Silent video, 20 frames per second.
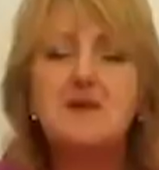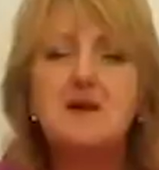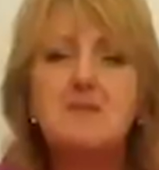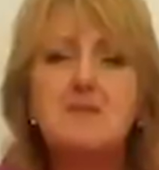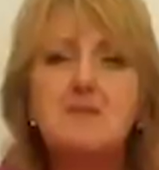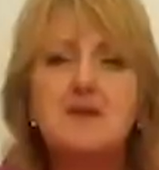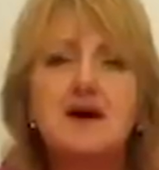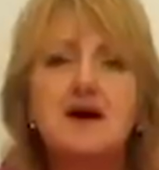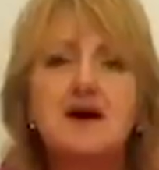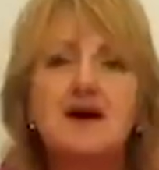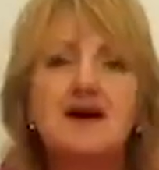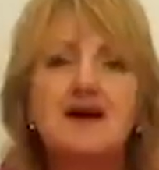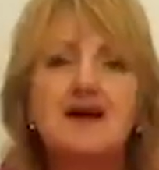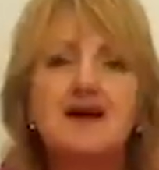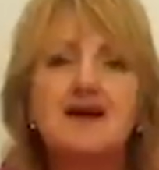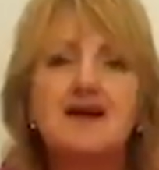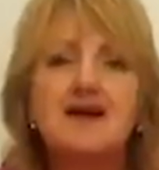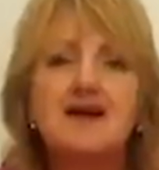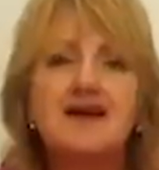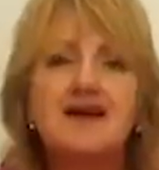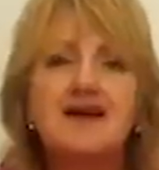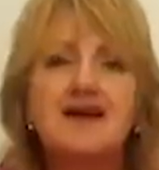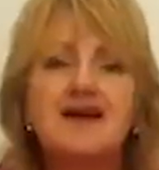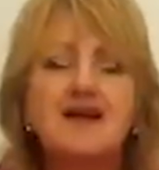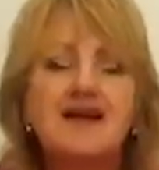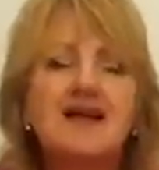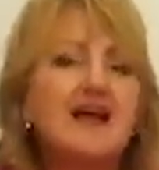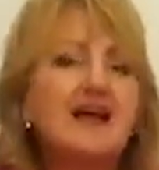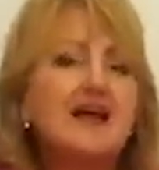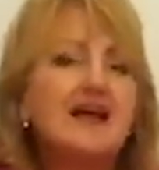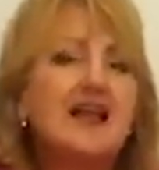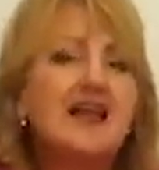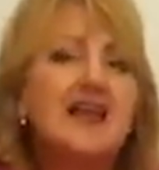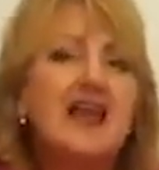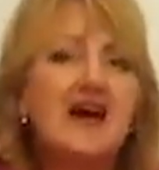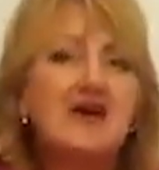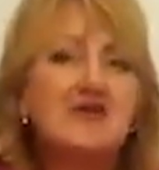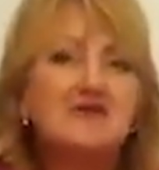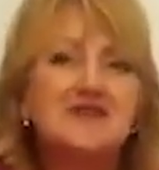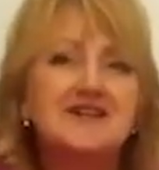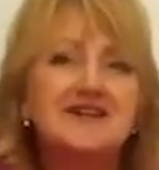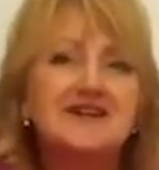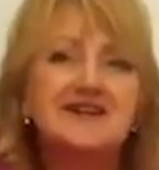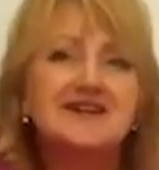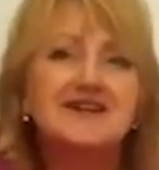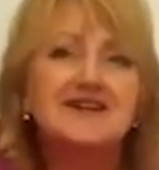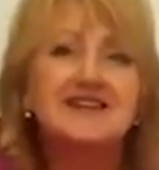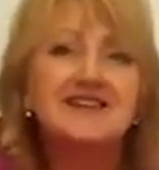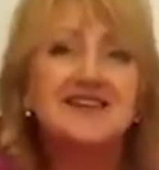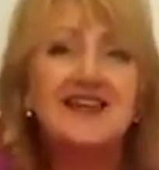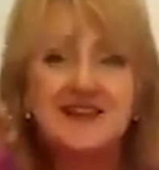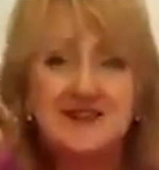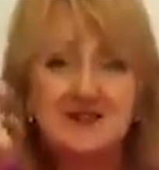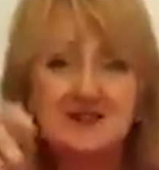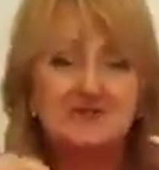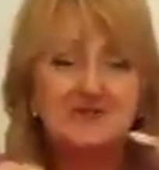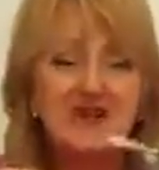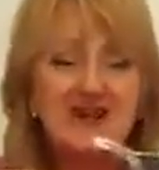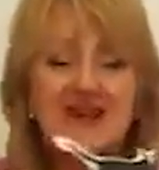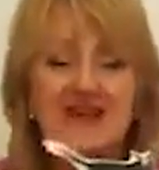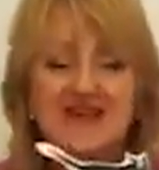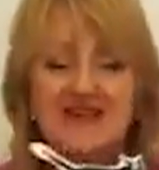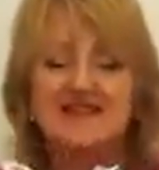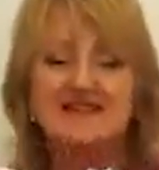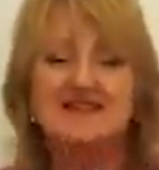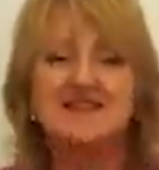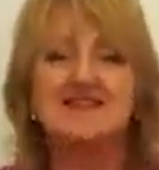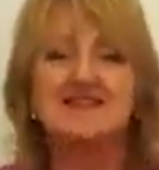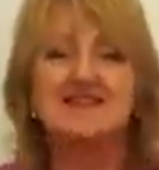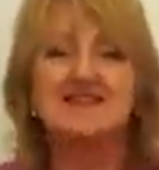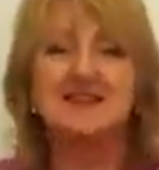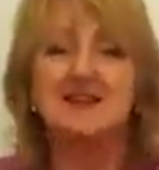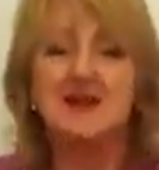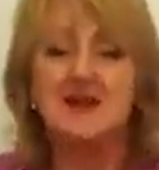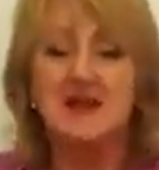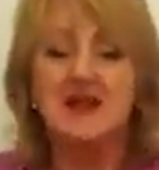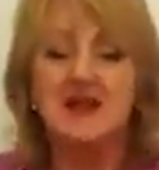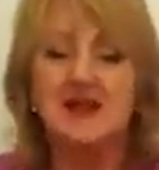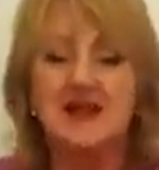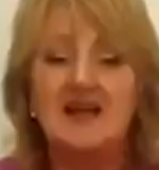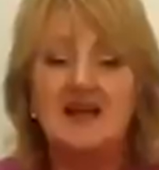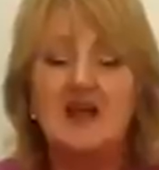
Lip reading: Can you remember? Louder. That's right.